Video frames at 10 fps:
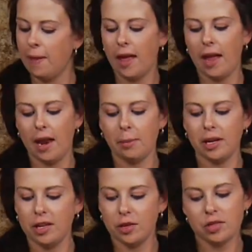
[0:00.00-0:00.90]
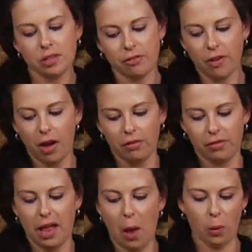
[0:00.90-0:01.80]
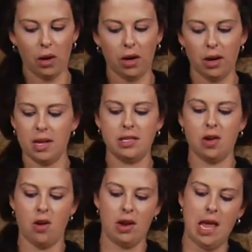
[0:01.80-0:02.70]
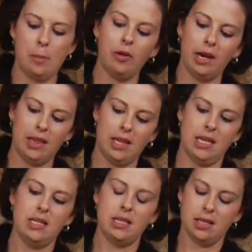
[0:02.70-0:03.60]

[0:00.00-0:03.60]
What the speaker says: And I'm going to use a fall flower. It's called amaranthus.